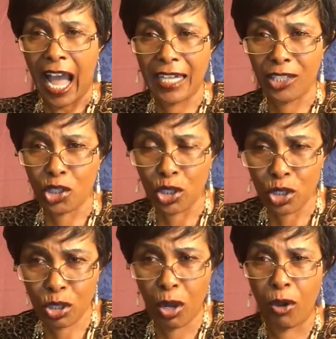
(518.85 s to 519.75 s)
and she
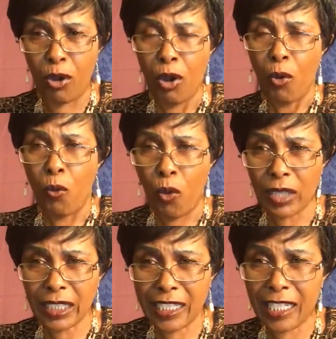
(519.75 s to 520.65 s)
saw
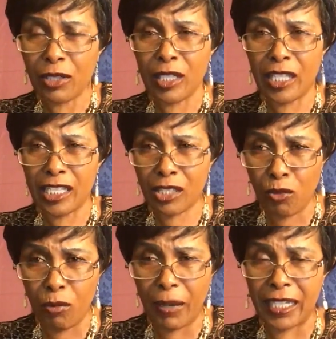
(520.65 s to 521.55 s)
what this
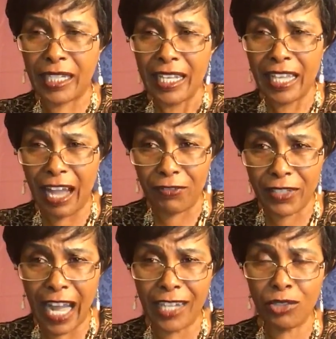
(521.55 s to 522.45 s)
woman they
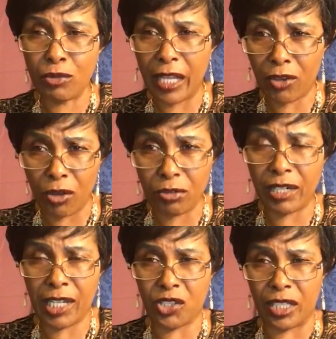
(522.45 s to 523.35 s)
have done to the
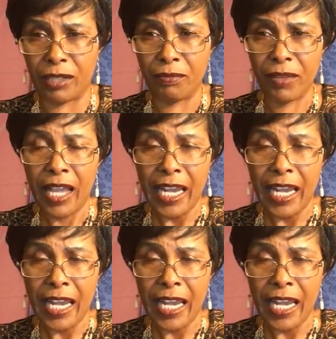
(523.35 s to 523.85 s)
congregation.